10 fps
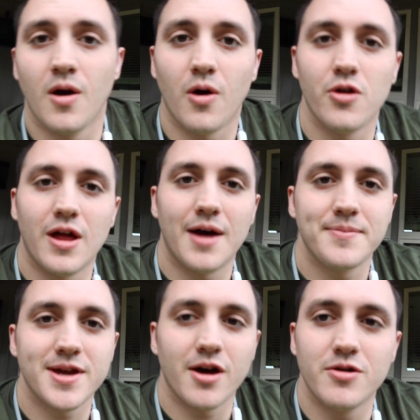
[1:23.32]
Hola
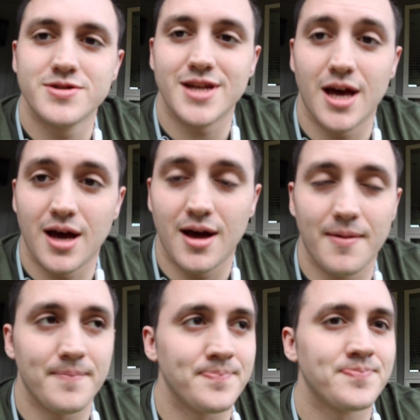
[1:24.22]
amigos.
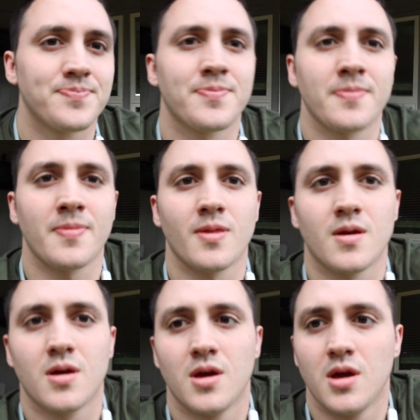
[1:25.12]
Um,
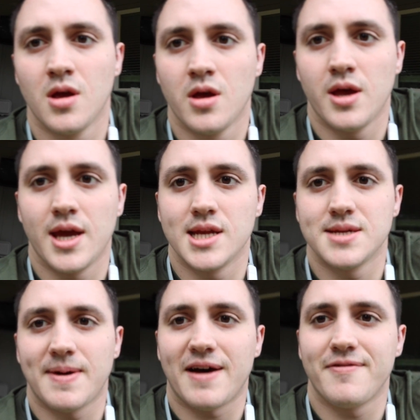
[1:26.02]
this is
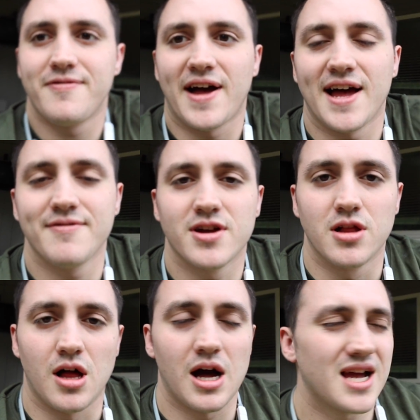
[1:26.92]
about 5
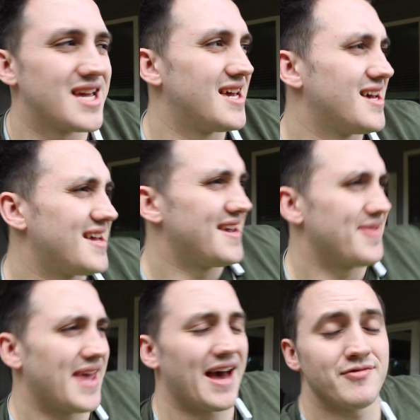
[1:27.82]
o'clock in
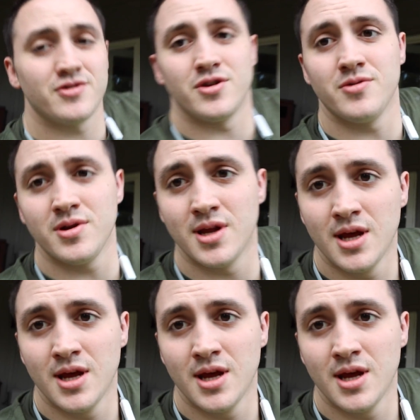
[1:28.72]
the afternoon.